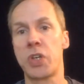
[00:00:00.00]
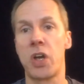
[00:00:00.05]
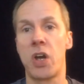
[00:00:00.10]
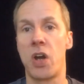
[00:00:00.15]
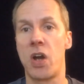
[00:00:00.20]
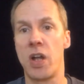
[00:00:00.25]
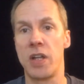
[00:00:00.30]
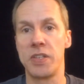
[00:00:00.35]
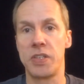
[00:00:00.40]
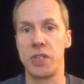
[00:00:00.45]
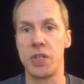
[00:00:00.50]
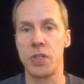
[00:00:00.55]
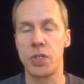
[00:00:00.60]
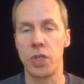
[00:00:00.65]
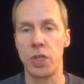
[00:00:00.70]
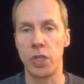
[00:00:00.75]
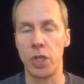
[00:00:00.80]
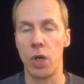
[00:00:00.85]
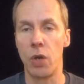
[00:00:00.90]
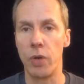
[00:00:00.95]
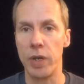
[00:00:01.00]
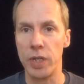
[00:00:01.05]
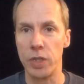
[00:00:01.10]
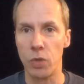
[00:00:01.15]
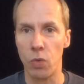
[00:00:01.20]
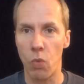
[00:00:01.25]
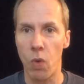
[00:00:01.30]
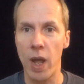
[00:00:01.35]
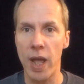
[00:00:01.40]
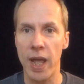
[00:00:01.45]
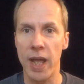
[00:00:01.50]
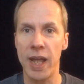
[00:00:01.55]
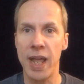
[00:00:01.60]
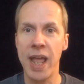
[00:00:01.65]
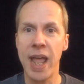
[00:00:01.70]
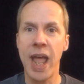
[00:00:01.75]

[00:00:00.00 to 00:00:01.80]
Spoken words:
cons, this could go either way.